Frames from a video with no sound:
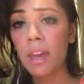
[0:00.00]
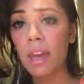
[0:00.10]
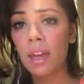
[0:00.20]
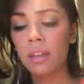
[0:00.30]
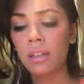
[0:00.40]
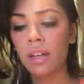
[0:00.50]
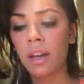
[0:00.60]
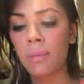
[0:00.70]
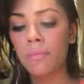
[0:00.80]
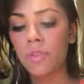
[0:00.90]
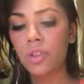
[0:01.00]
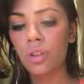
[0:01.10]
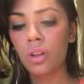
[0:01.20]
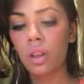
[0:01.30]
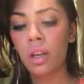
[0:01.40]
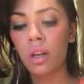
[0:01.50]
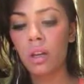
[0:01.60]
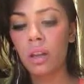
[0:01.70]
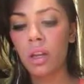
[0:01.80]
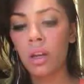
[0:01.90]
And so
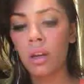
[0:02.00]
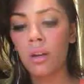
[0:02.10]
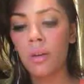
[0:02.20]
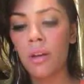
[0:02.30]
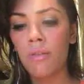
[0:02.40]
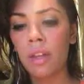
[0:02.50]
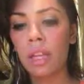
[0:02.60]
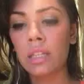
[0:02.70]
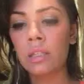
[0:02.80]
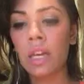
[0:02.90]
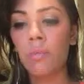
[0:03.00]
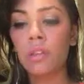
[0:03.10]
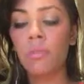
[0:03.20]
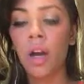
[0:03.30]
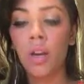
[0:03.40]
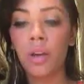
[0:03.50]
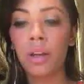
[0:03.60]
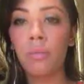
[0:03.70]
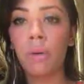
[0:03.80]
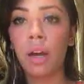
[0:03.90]
their event last night was
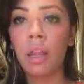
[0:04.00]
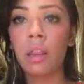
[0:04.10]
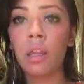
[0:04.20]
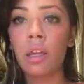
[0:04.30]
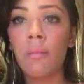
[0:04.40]
moderated by the